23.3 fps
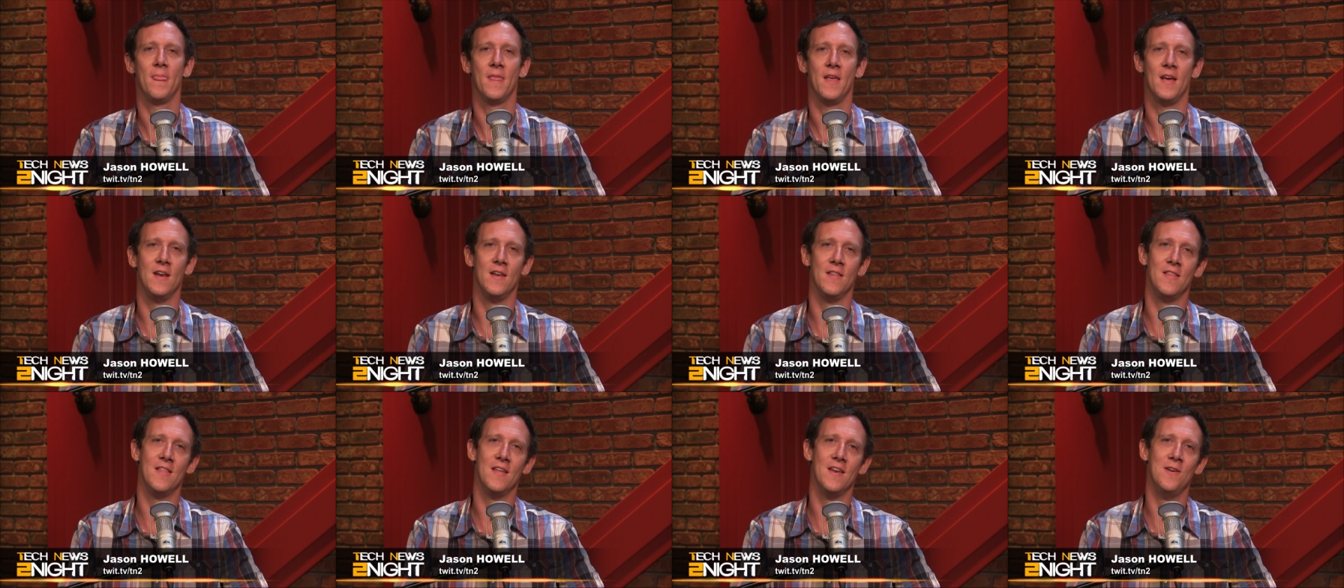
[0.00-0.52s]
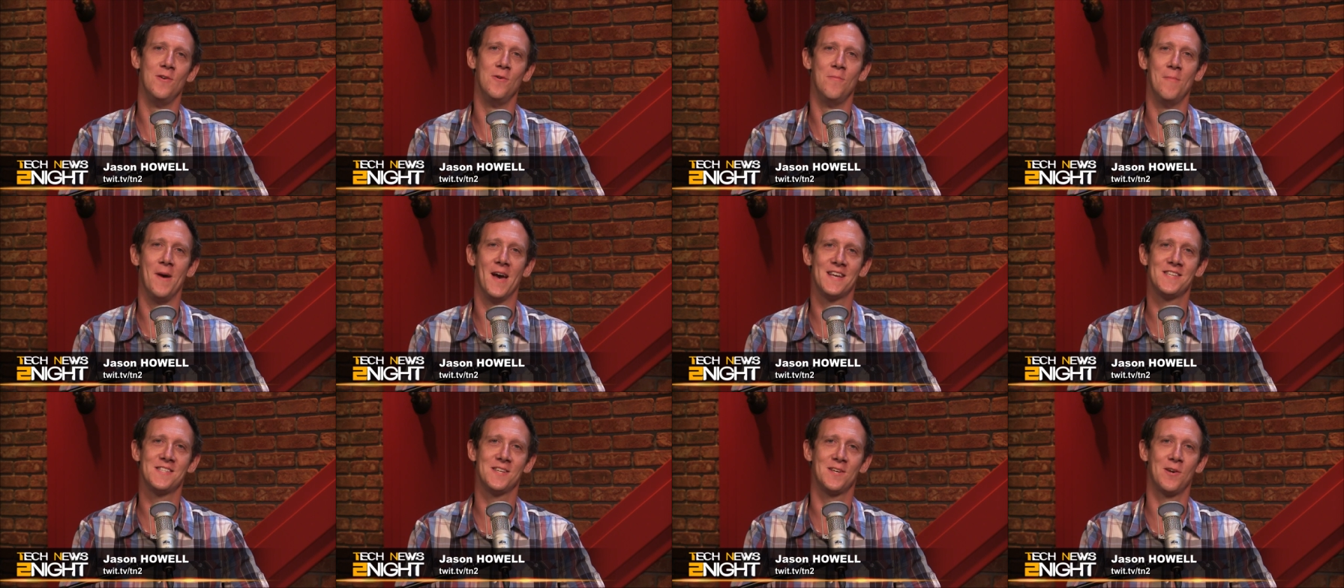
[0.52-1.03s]
in the New
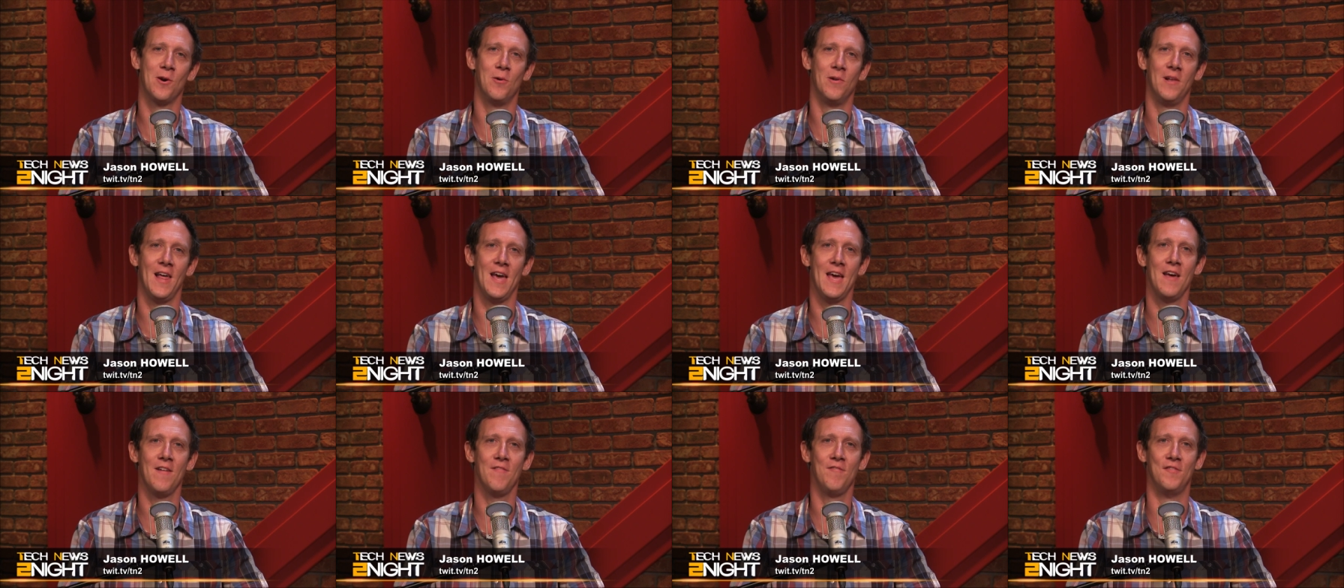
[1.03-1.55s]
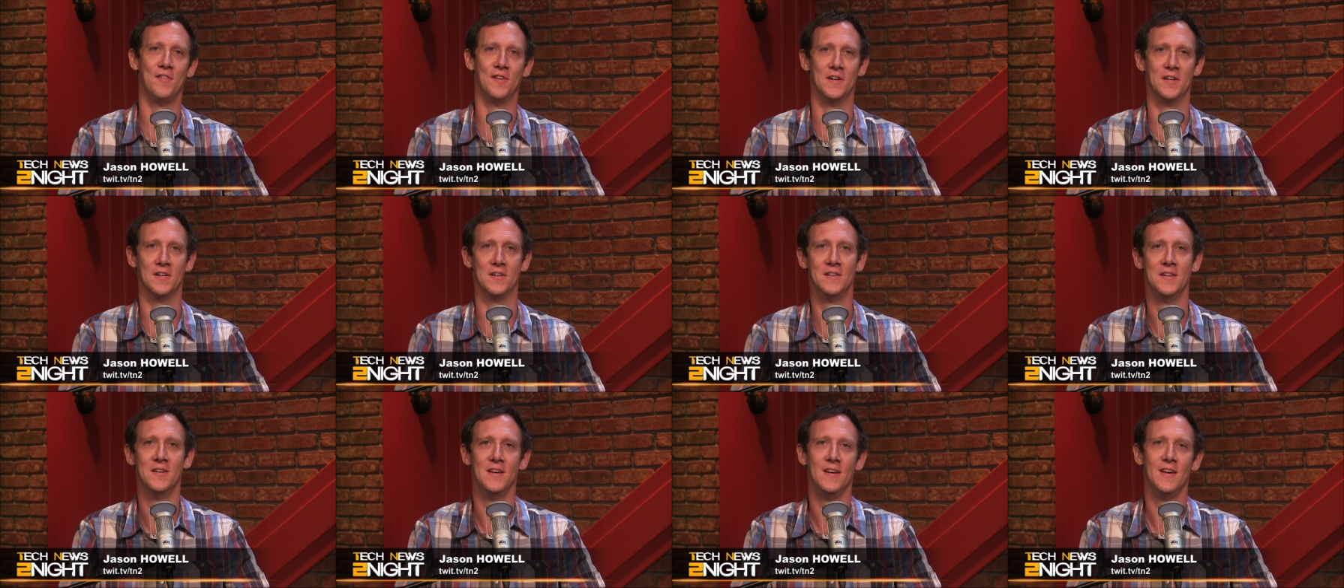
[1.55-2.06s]
Mexico
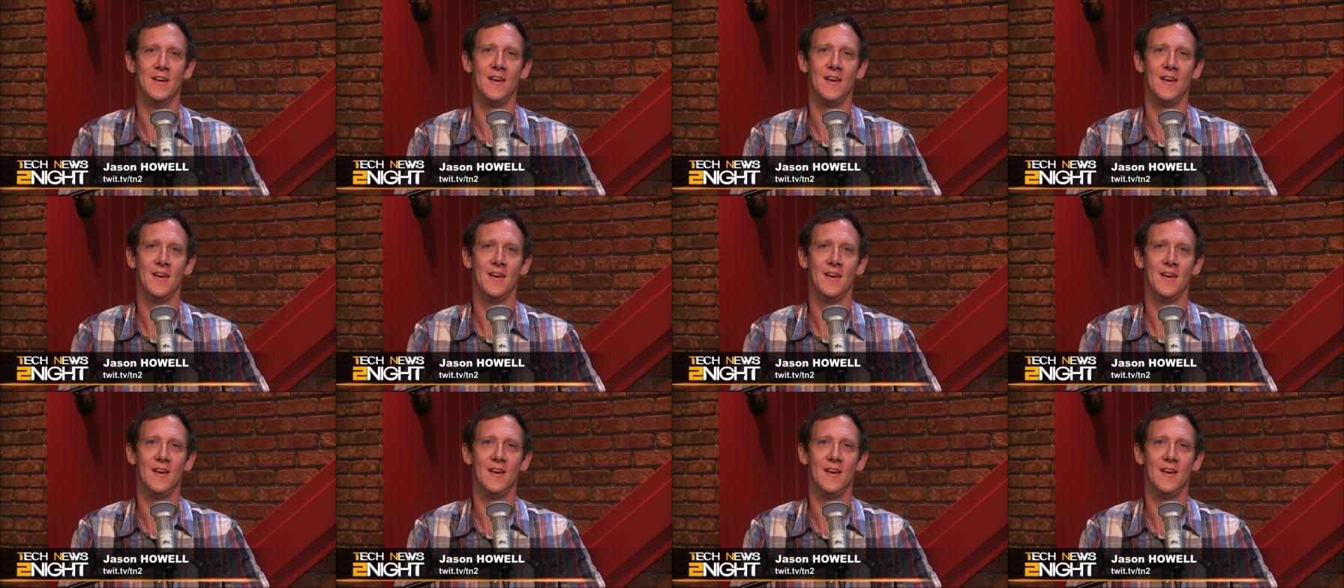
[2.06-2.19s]
landfill?